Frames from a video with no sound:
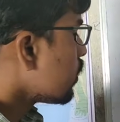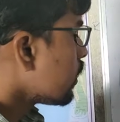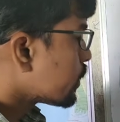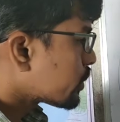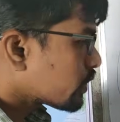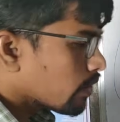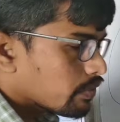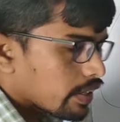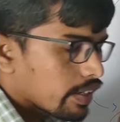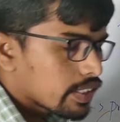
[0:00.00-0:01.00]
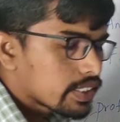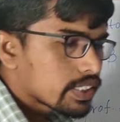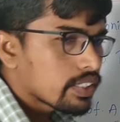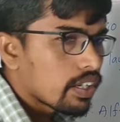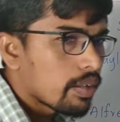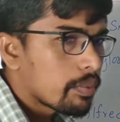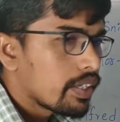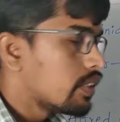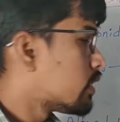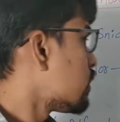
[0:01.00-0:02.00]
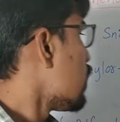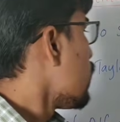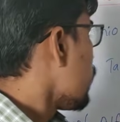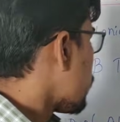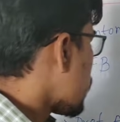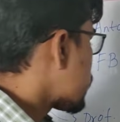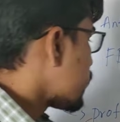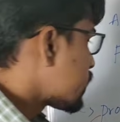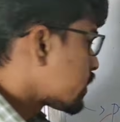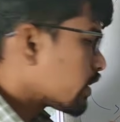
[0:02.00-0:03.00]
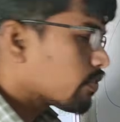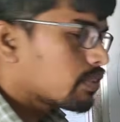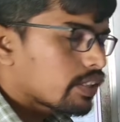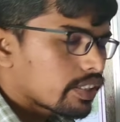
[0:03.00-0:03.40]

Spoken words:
the history of the Earth's climate, past history of the